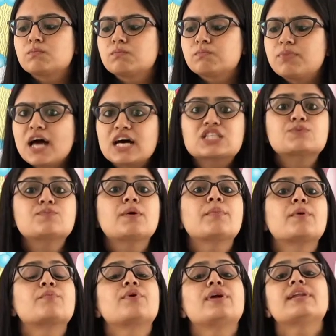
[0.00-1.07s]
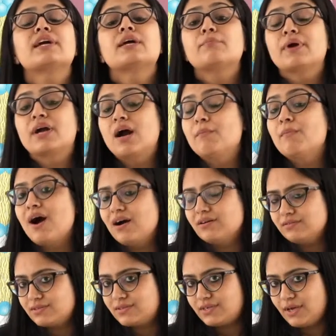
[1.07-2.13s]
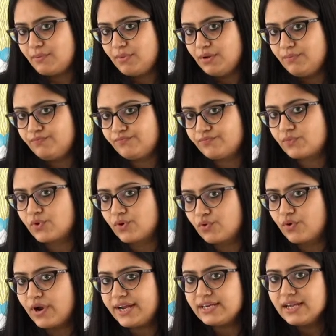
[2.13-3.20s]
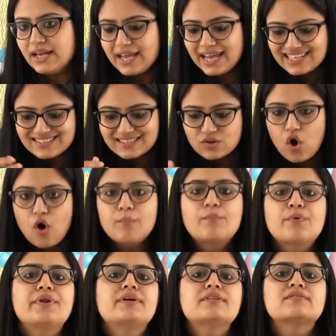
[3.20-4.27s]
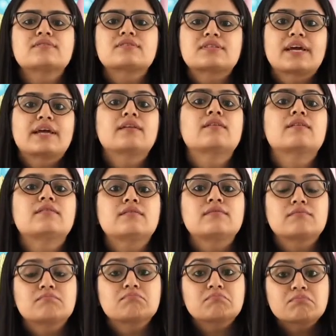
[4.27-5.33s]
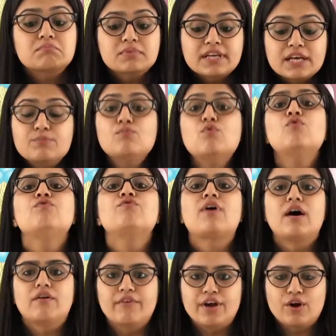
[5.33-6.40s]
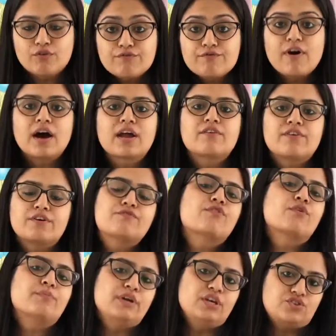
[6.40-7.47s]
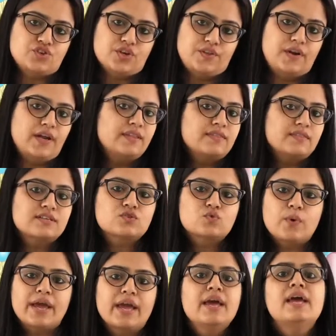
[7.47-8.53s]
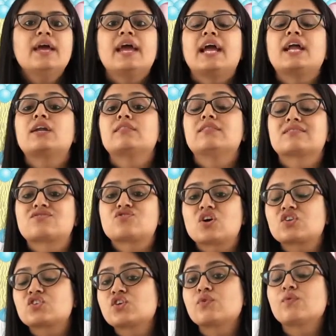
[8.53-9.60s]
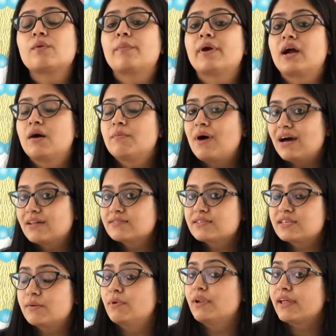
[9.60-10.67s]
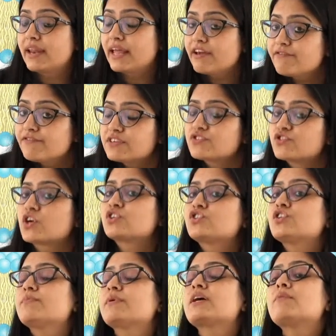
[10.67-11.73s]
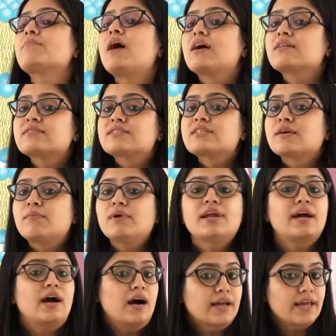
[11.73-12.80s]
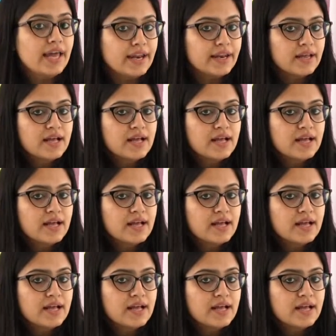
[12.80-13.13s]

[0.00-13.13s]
plasma membrane can become unstable, right? Its components can move away or far away from each other. In this way, the structure will become unstable, and if the structure become unstable, again